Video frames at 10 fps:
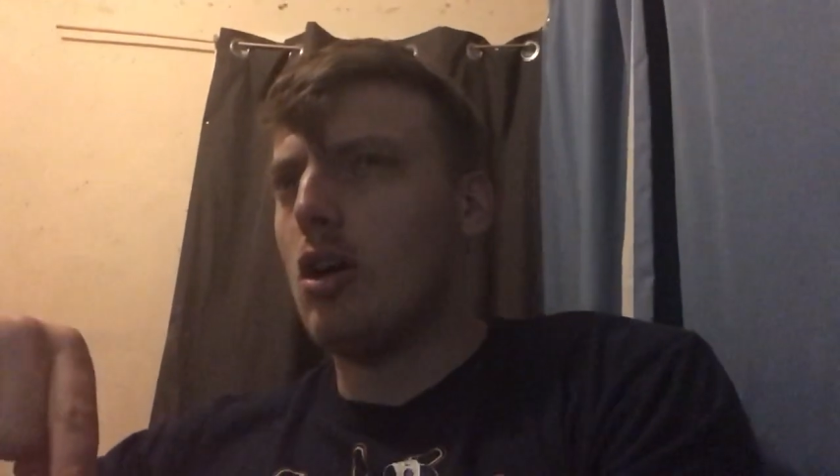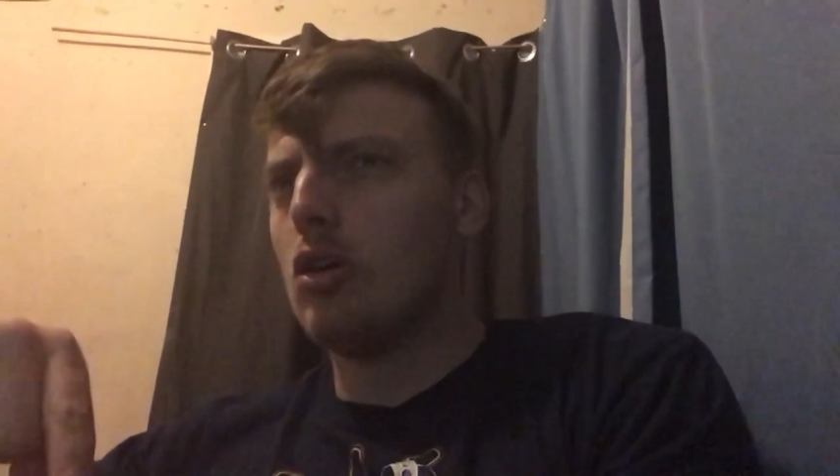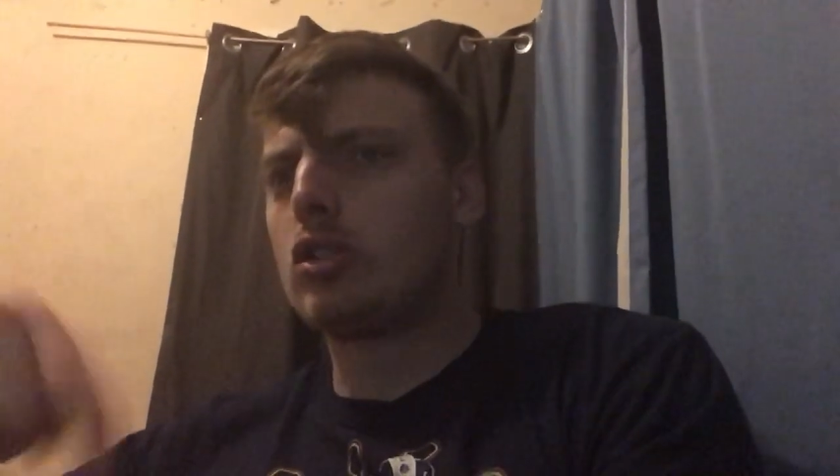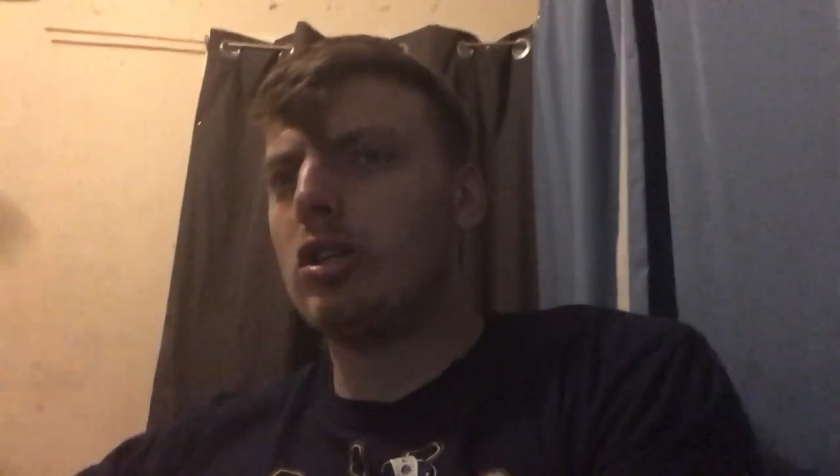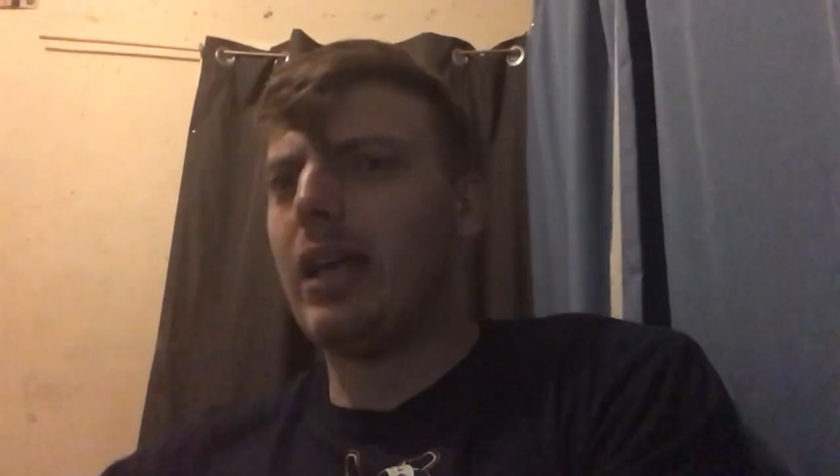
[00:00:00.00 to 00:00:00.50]

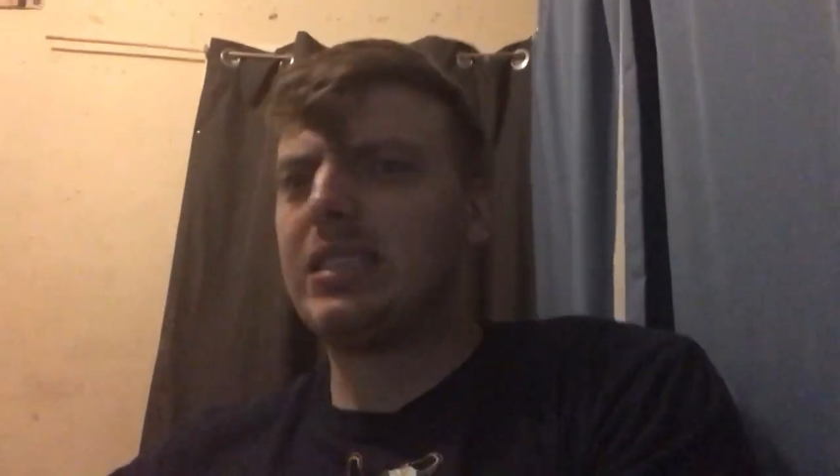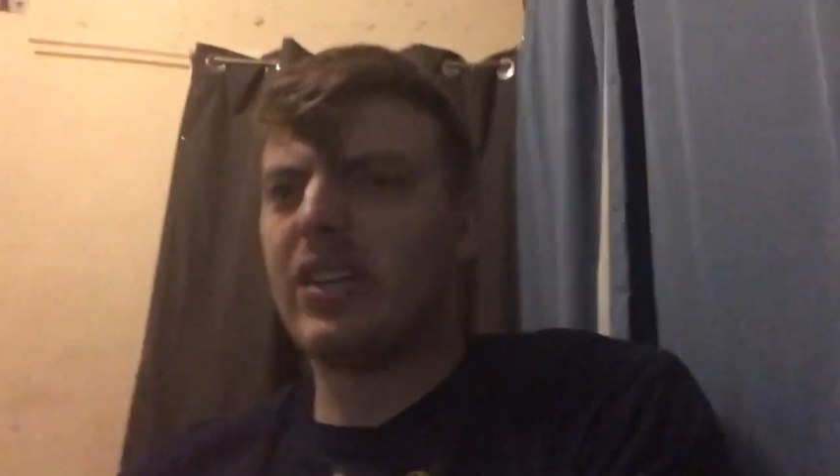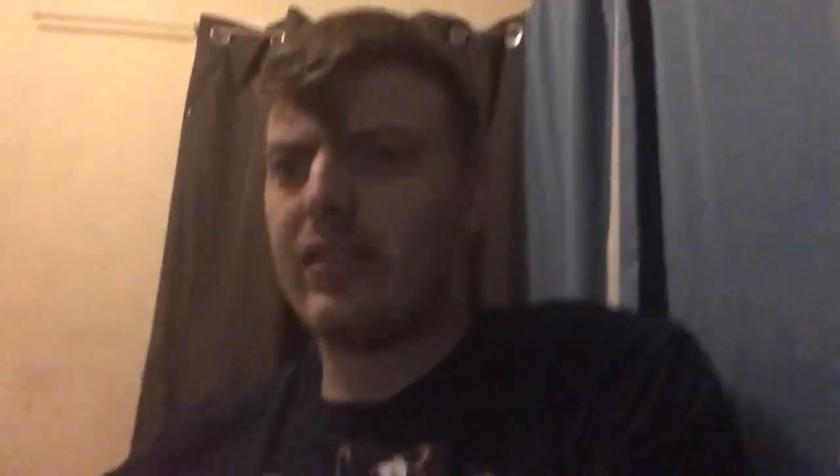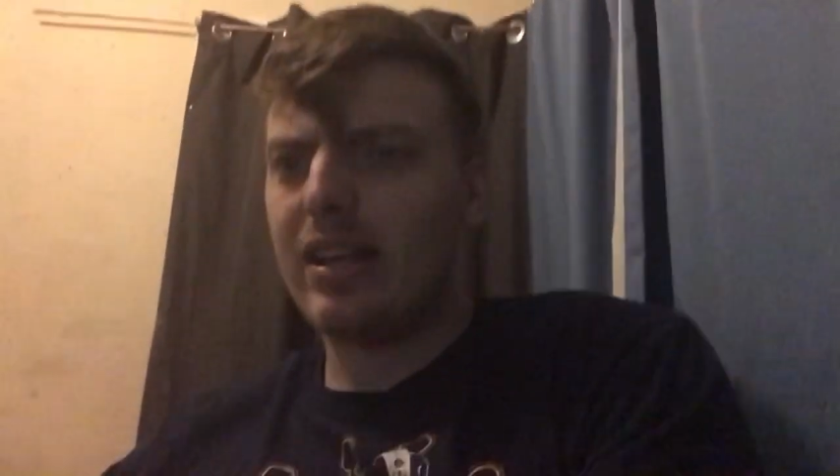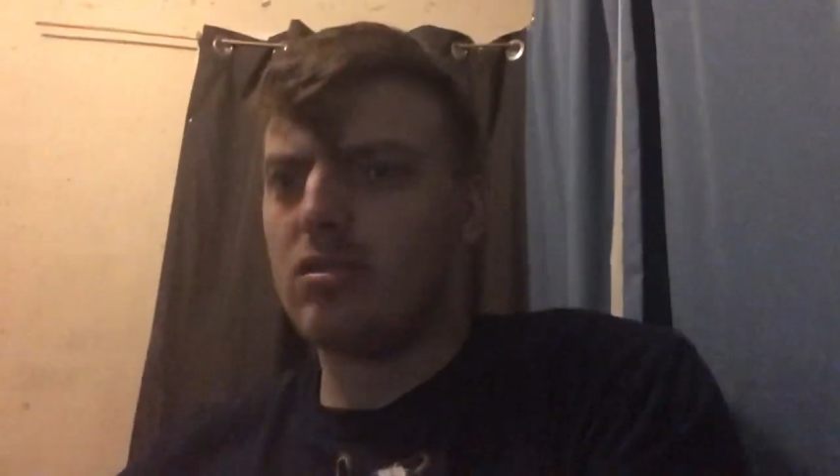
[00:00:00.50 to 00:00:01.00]
or
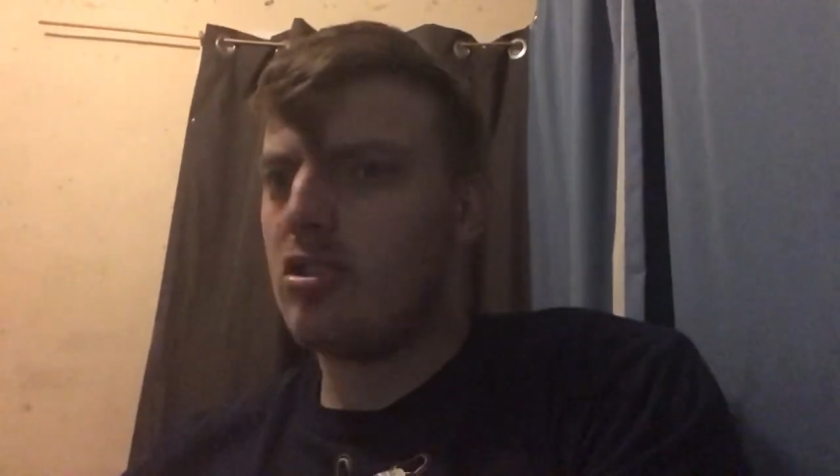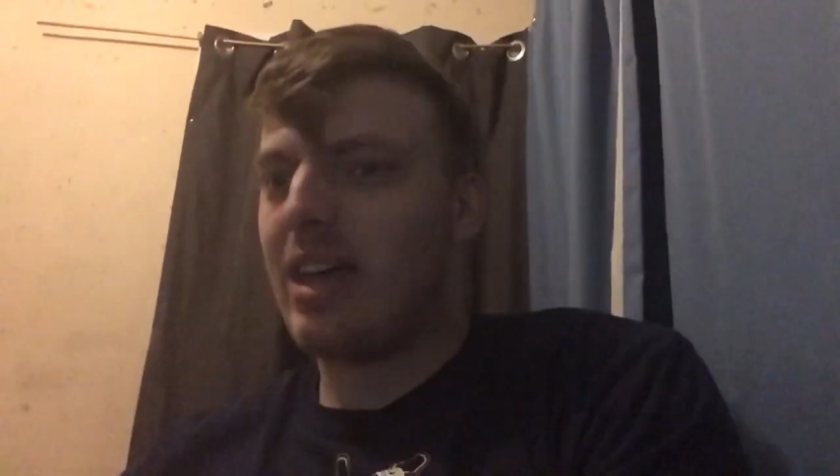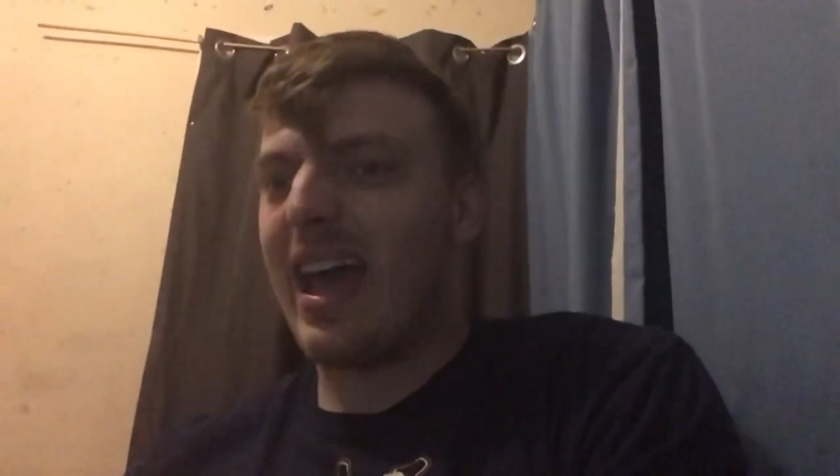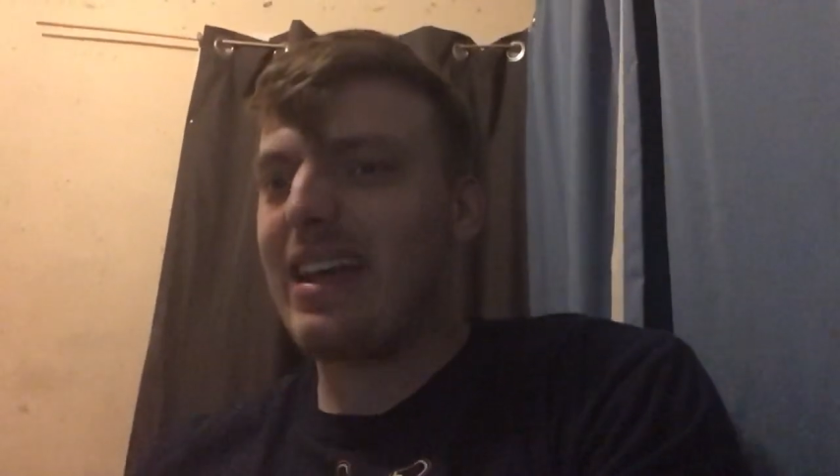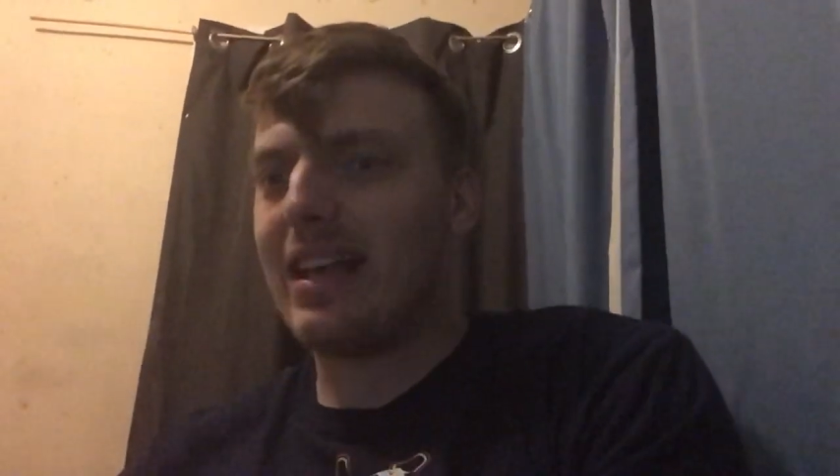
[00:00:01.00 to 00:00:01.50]
2K17,
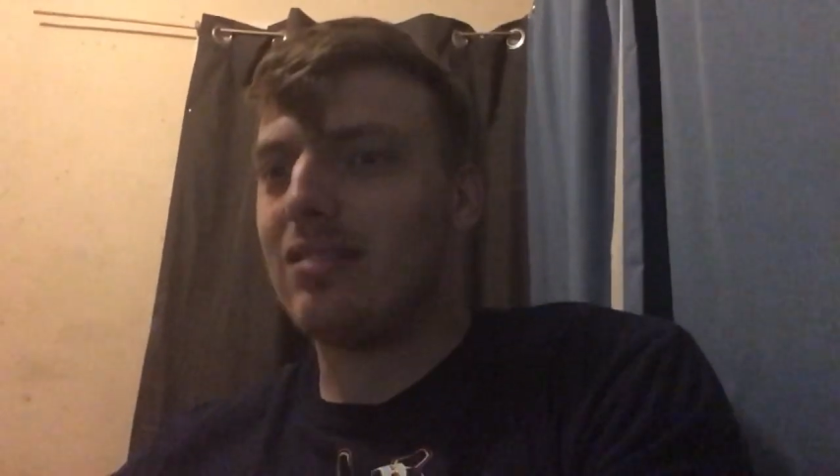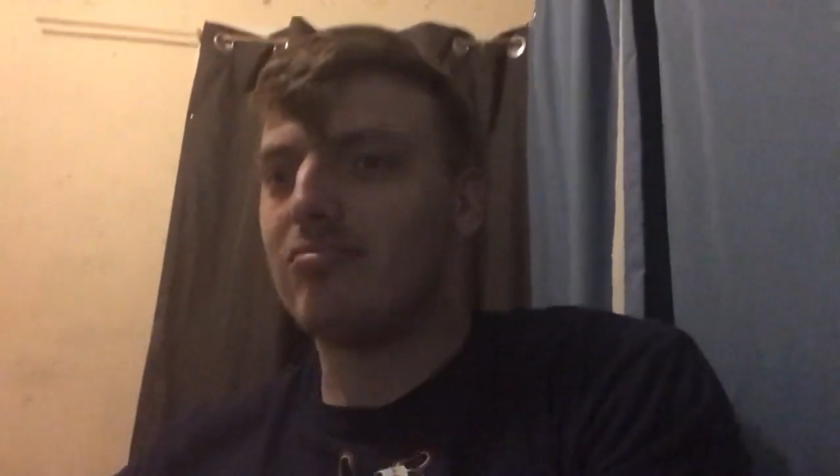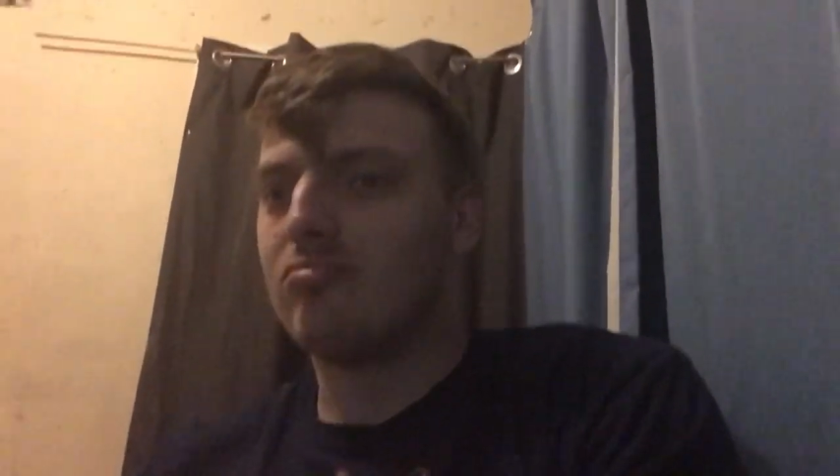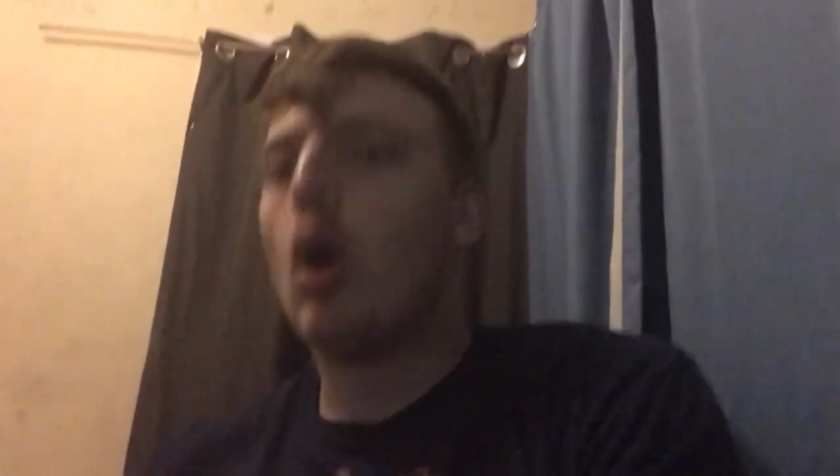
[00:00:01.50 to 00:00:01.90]
2K18